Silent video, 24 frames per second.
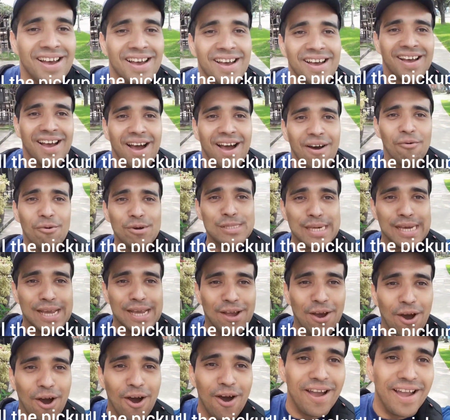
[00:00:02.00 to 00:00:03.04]
How is it
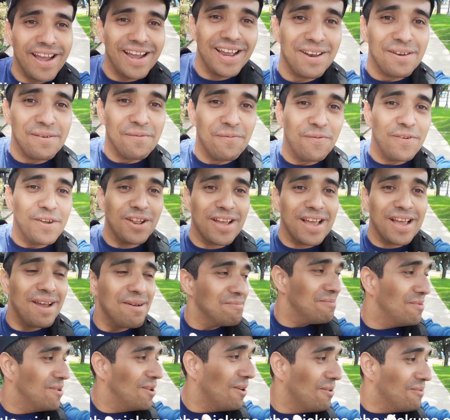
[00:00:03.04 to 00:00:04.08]
going, video game
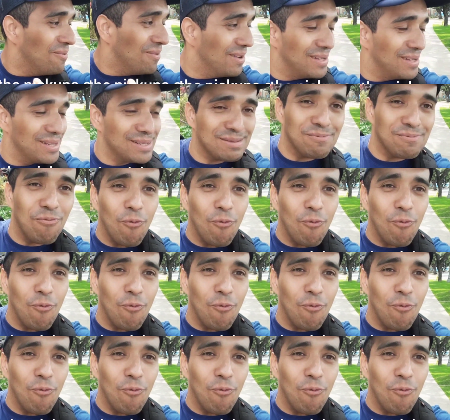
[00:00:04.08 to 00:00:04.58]
lovers?